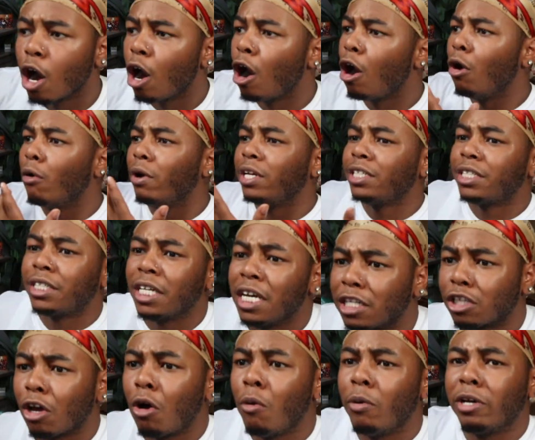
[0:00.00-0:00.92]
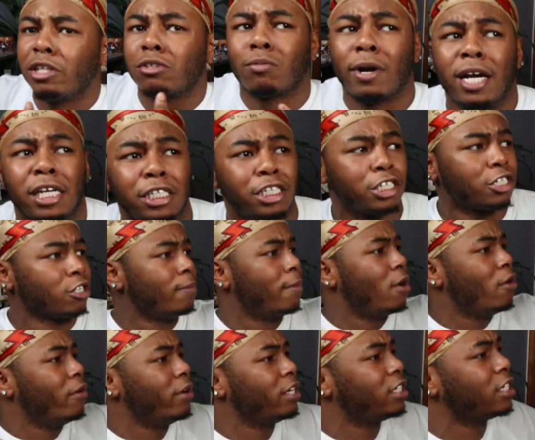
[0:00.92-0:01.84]
Oh, it's this. Oh, it's racism.
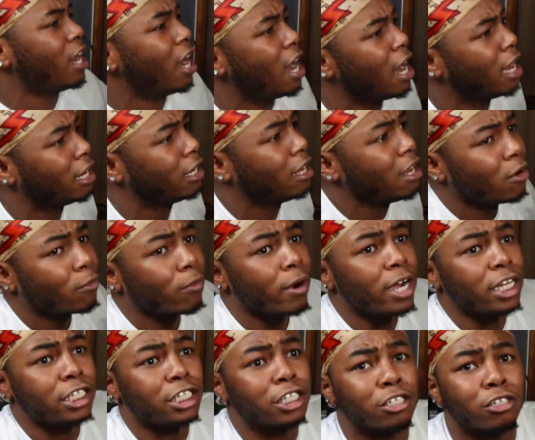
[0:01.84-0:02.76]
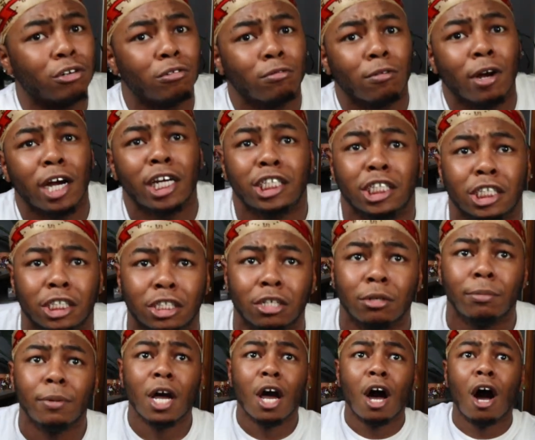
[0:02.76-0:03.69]
Oh, it's all
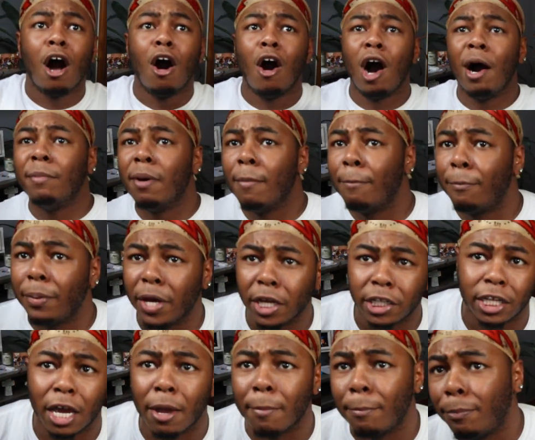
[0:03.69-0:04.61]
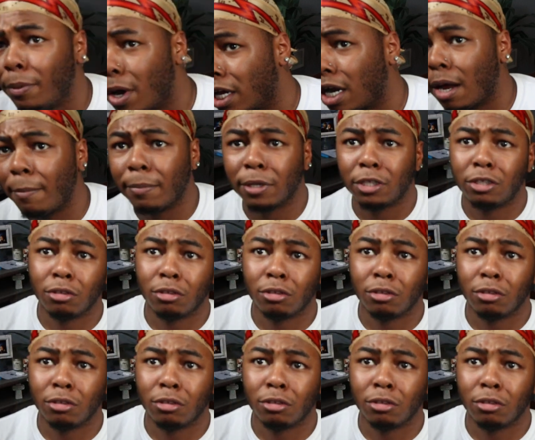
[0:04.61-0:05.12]
racism. Oh, I'm going to beat their butt. I'm